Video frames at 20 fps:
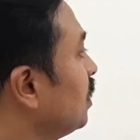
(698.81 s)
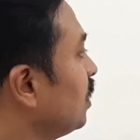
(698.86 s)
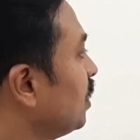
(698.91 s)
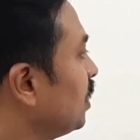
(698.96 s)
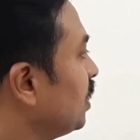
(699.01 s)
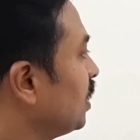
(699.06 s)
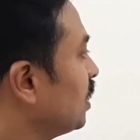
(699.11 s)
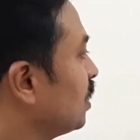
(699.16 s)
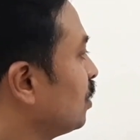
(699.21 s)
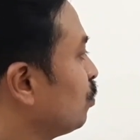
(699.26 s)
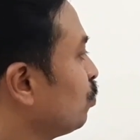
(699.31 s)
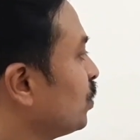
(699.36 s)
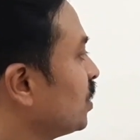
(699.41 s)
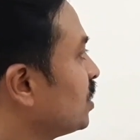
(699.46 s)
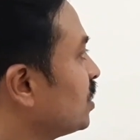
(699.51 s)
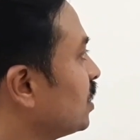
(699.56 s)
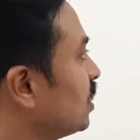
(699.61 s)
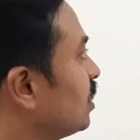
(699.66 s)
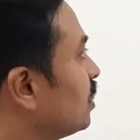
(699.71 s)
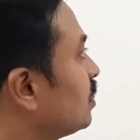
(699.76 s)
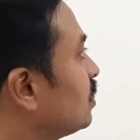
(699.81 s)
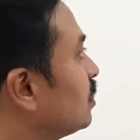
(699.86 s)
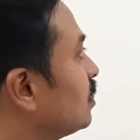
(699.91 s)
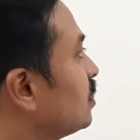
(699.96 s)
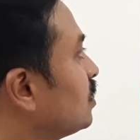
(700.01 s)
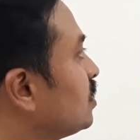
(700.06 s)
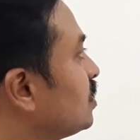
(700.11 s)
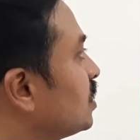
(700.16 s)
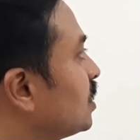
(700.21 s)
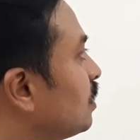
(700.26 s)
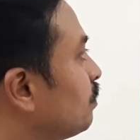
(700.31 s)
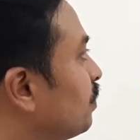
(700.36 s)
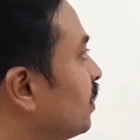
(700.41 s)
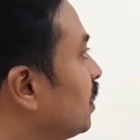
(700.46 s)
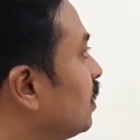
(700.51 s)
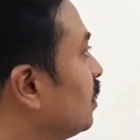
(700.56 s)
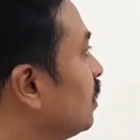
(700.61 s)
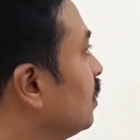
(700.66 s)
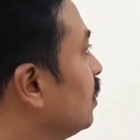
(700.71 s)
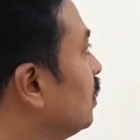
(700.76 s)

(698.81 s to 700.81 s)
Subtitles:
here we take a table.